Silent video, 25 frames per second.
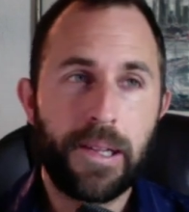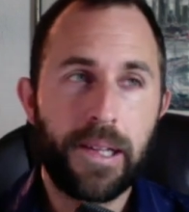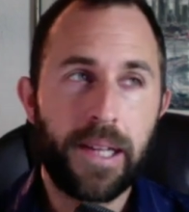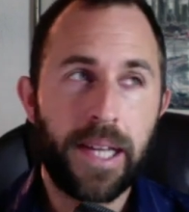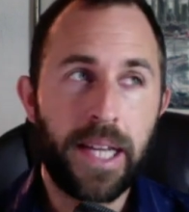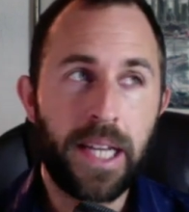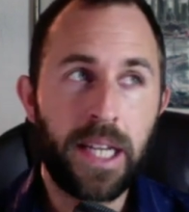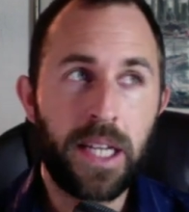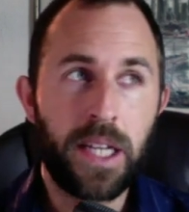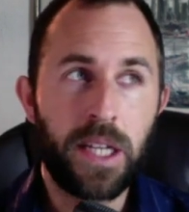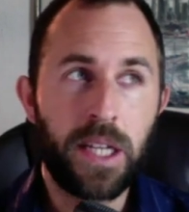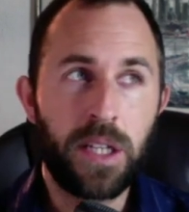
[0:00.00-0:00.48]

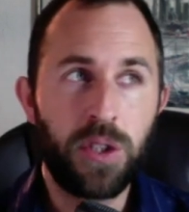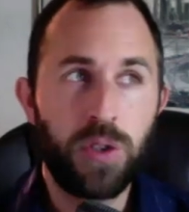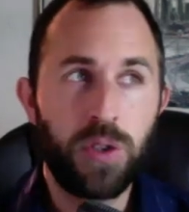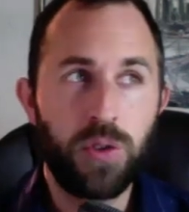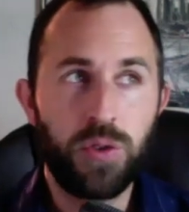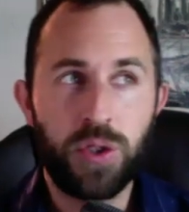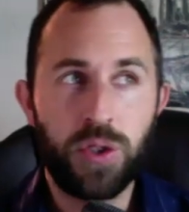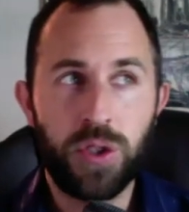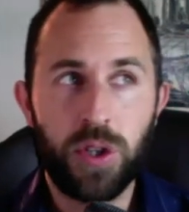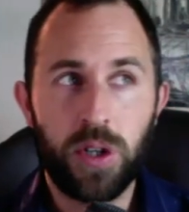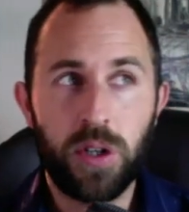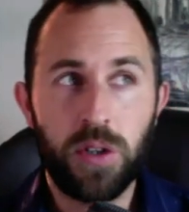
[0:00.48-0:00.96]
and you
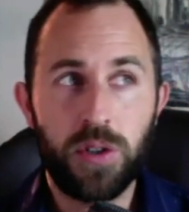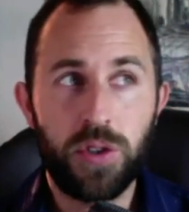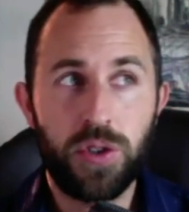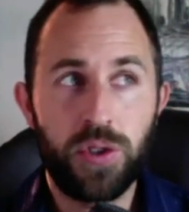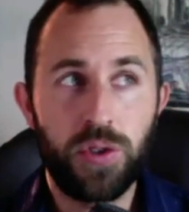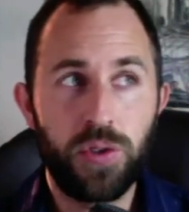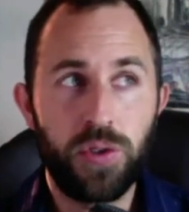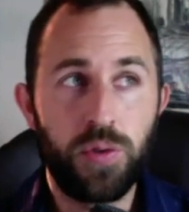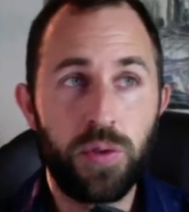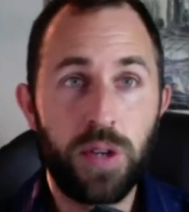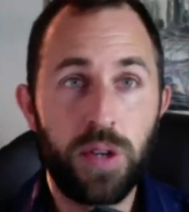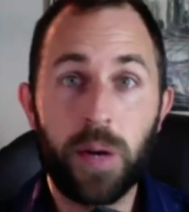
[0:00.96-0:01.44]
start
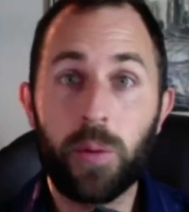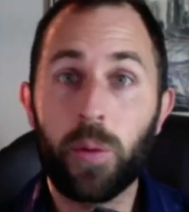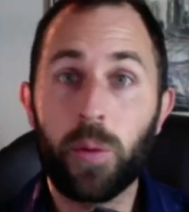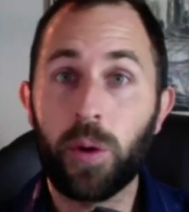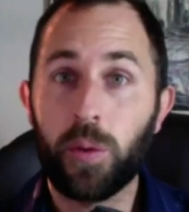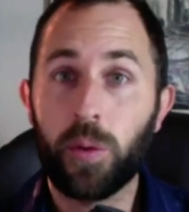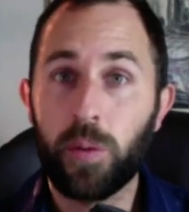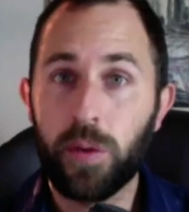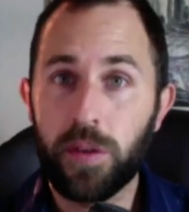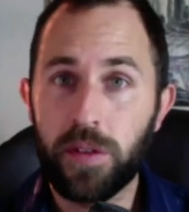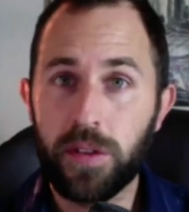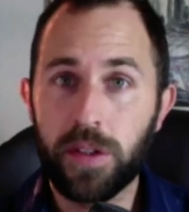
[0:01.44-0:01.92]
to
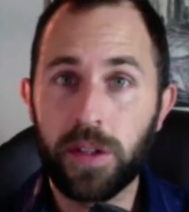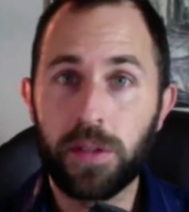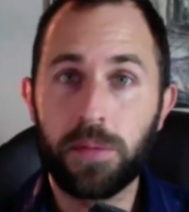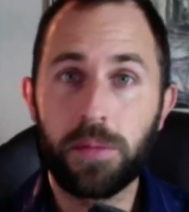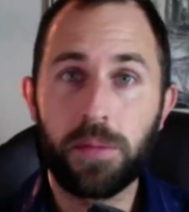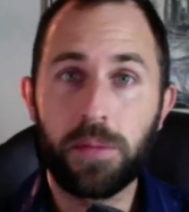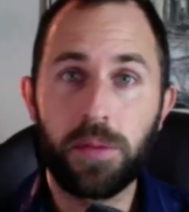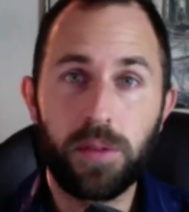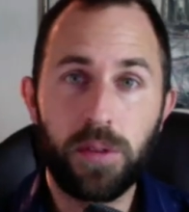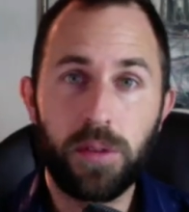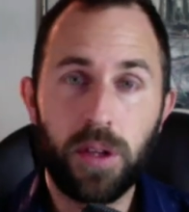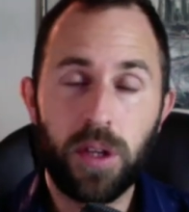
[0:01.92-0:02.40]
network with
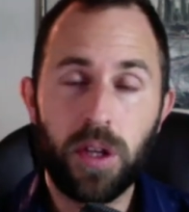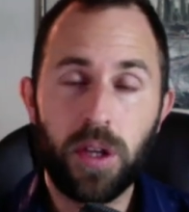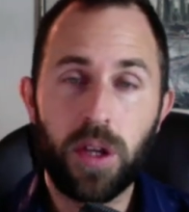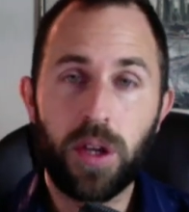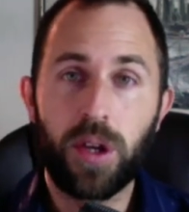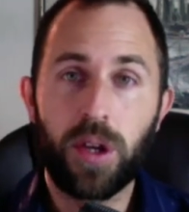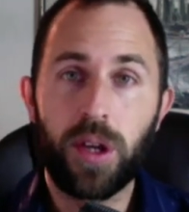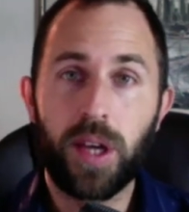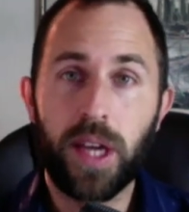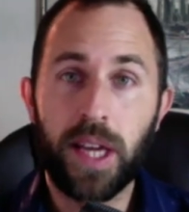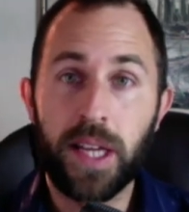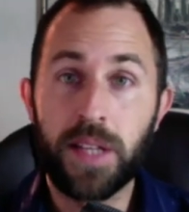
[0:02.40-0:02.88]
them
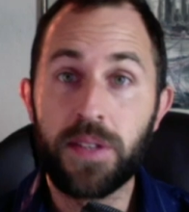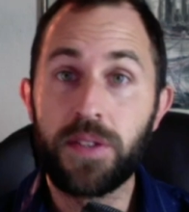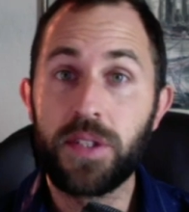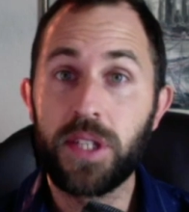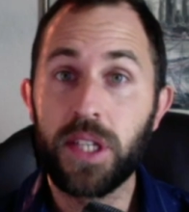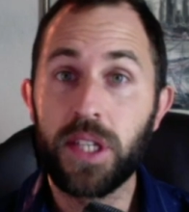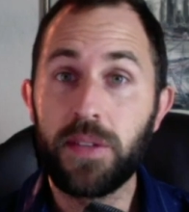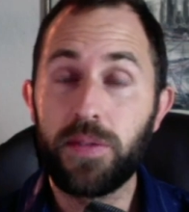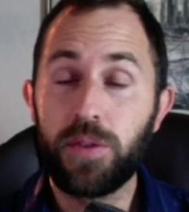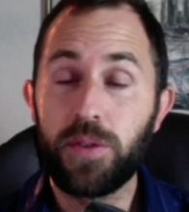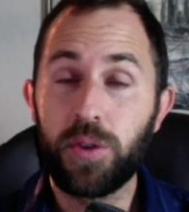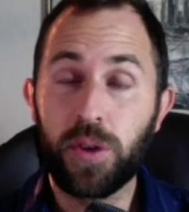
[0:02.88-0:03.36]
and
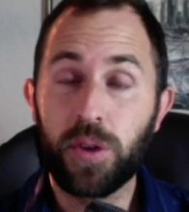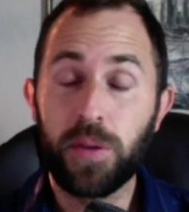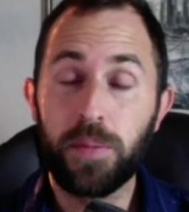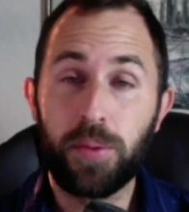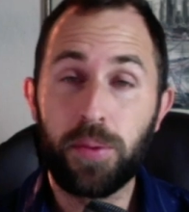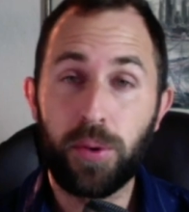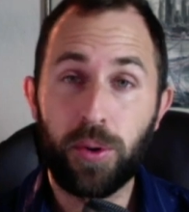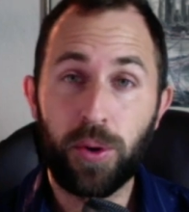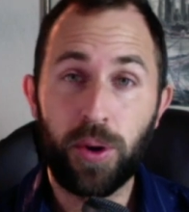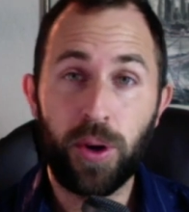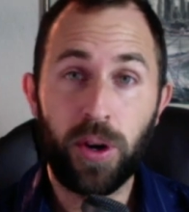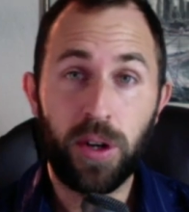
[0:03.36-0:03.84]
see if you can
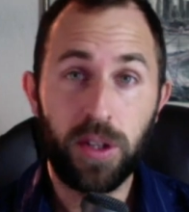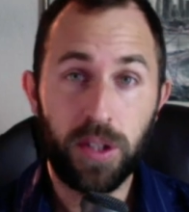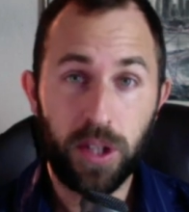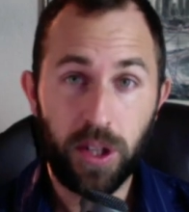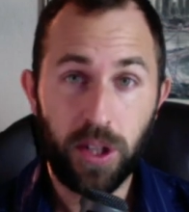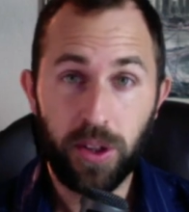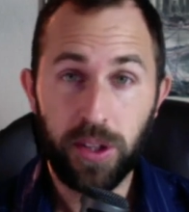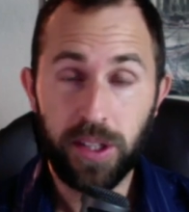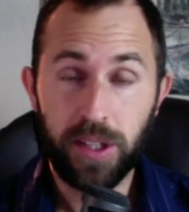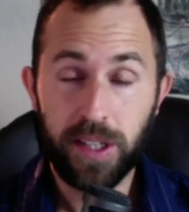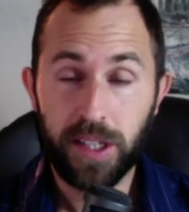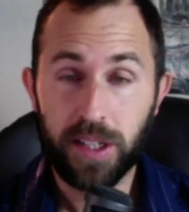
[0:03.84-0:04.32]
put on
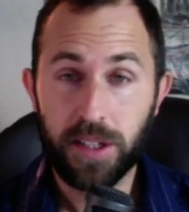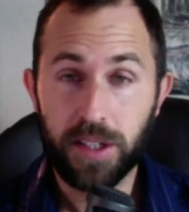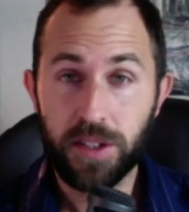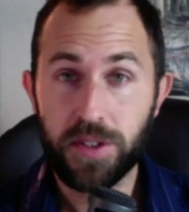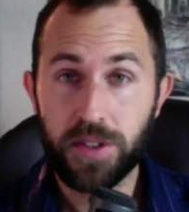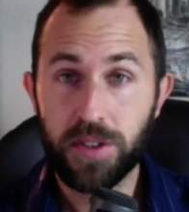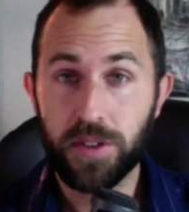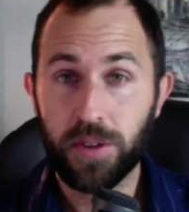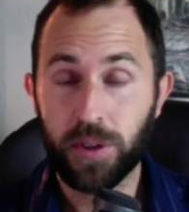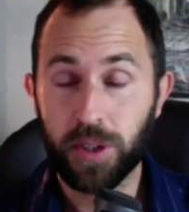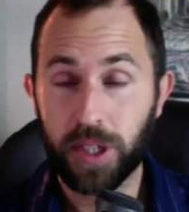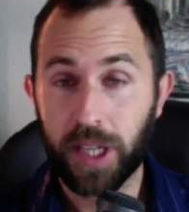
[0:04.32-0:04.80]

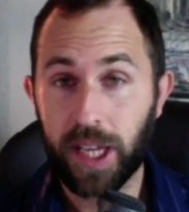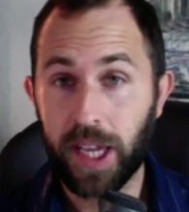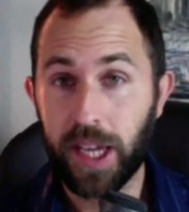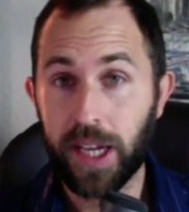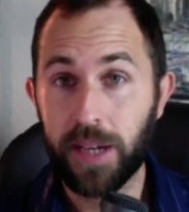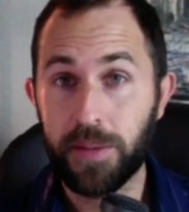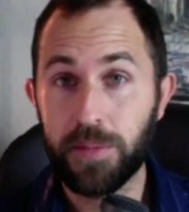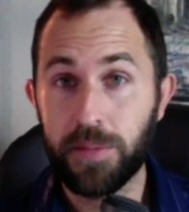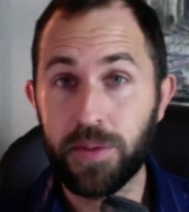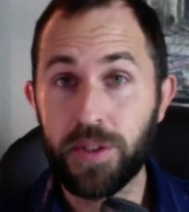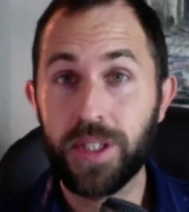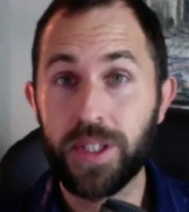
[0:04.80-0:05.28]
clinics or
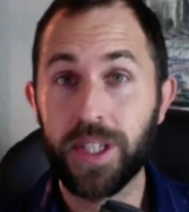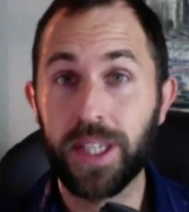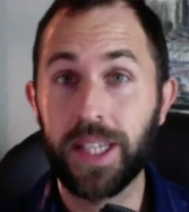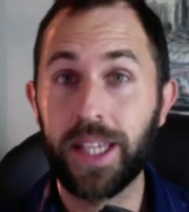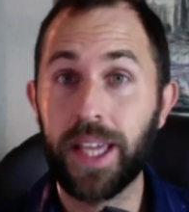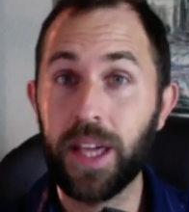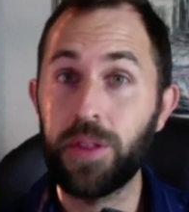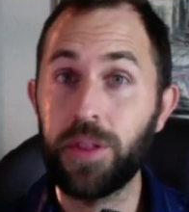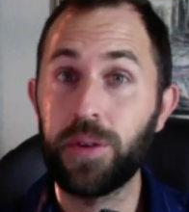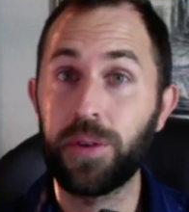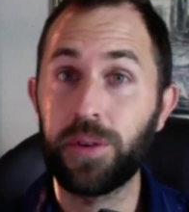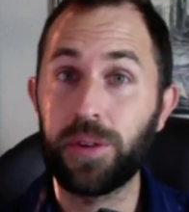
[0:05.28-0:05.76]
camps
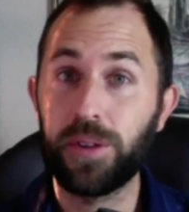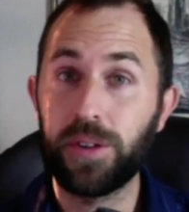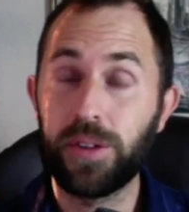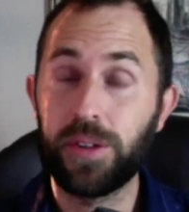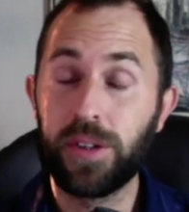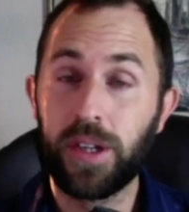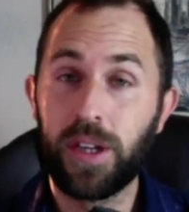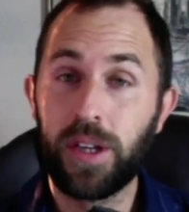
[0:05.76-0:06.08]
together.